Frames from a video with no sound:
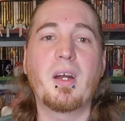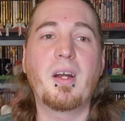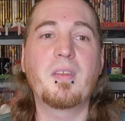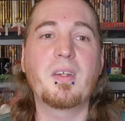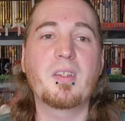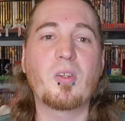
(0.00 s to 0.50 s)

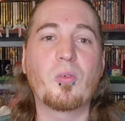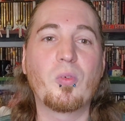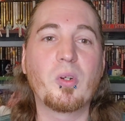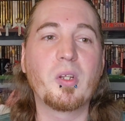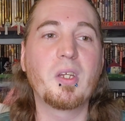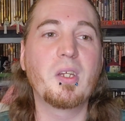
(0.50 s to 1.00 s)
I think it's a
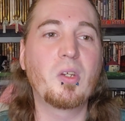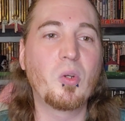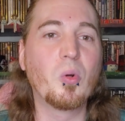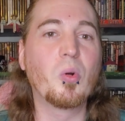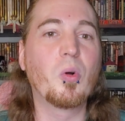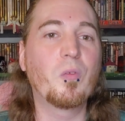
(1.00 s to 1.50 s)
really
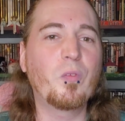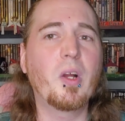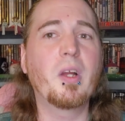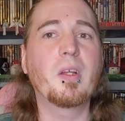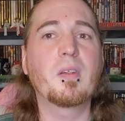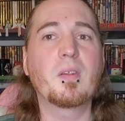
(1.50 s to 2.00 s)
cool,
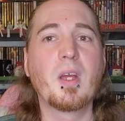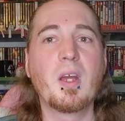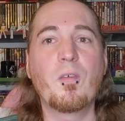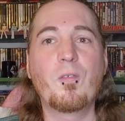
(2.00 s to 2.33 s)
fun,